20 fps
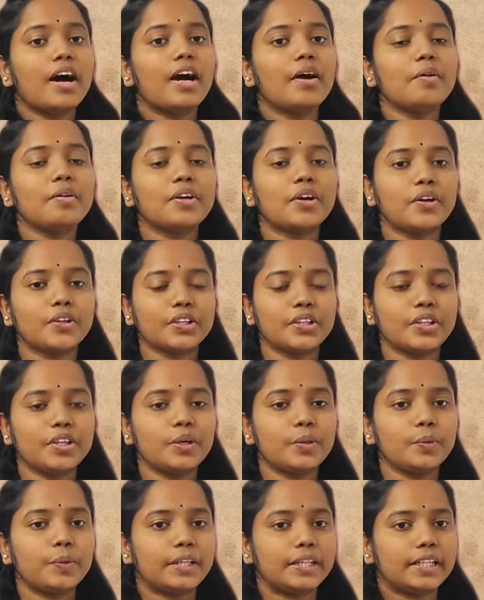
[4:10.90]
I will continue
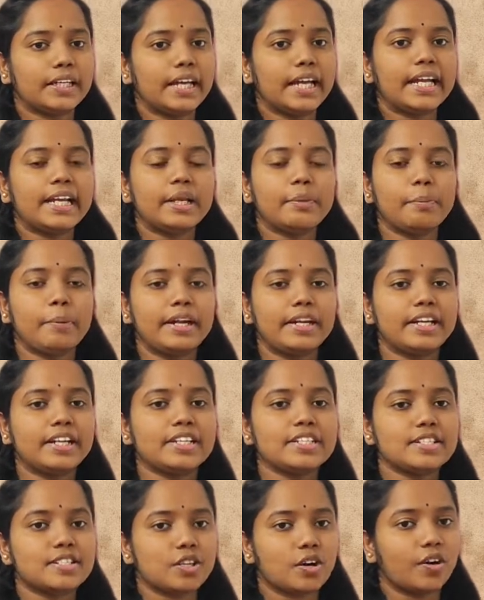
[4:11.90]
with the
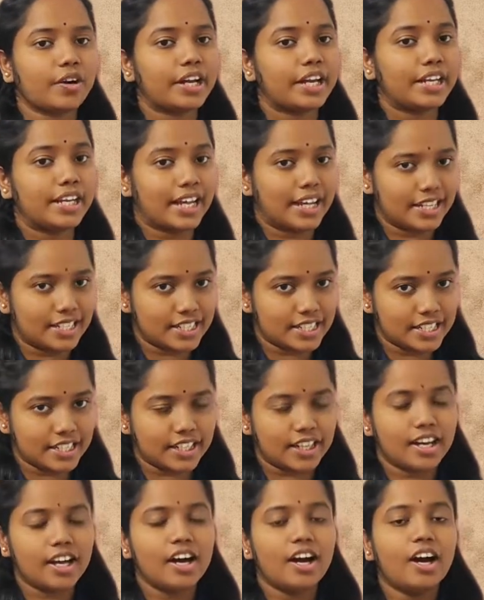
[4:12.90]
Independence Talk in London.
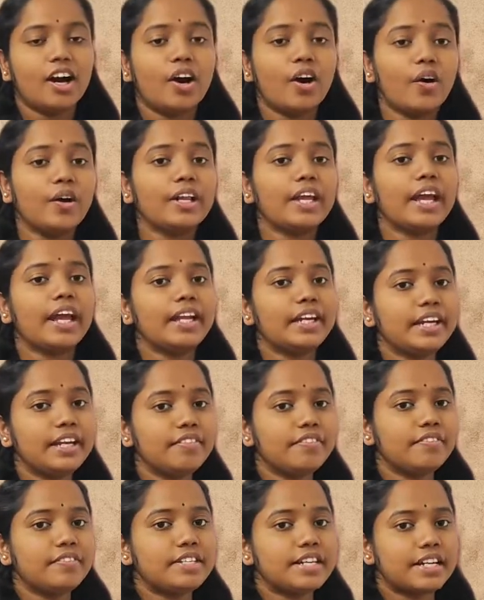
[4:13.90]
On
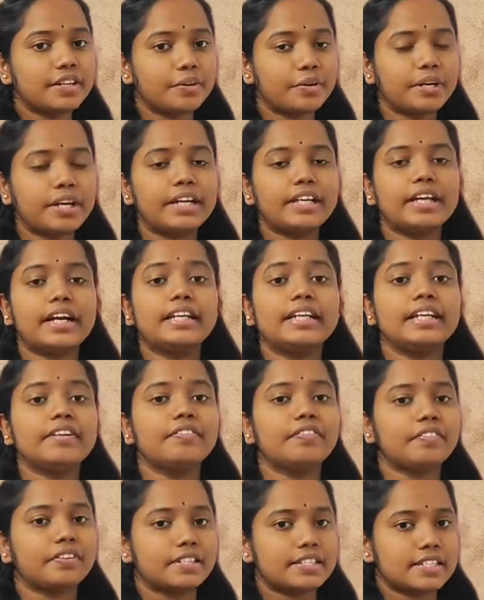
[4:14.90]
18 January
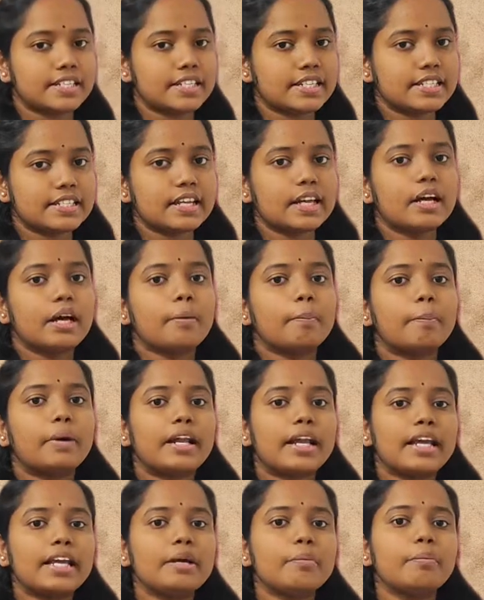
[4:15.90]
1956,
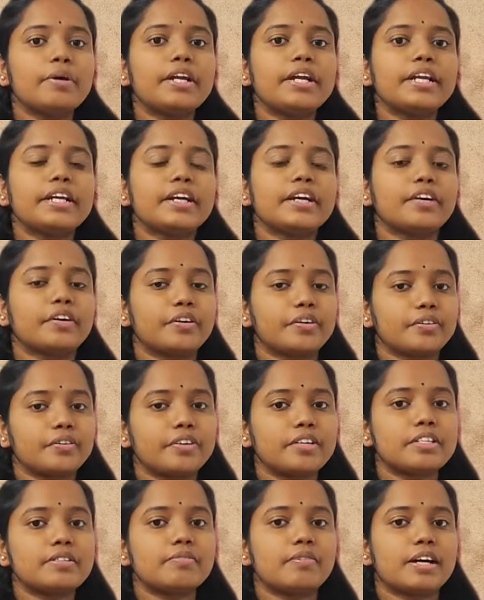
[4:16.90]
Malaya Merdeka
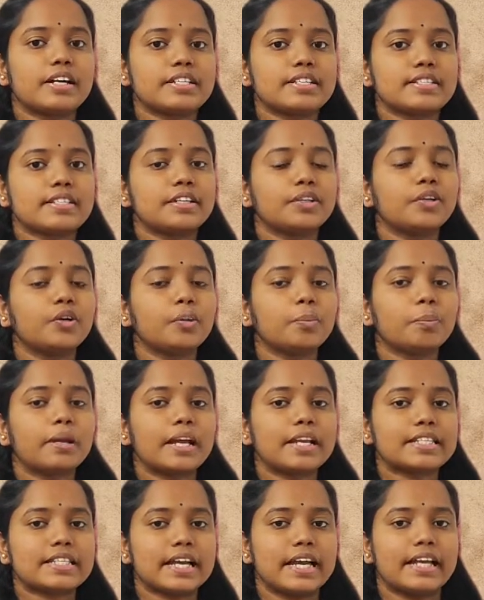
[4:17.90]
Conference took place
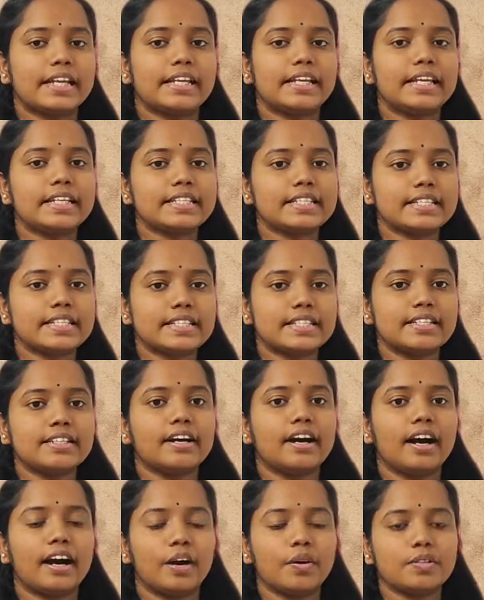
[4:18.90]
at Lancaster
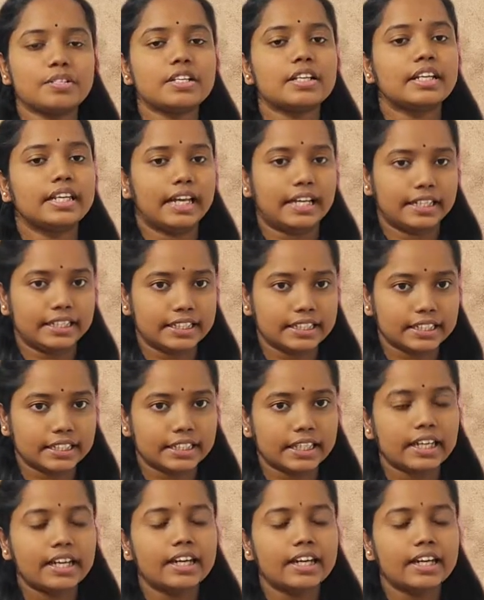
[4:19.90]
House, London.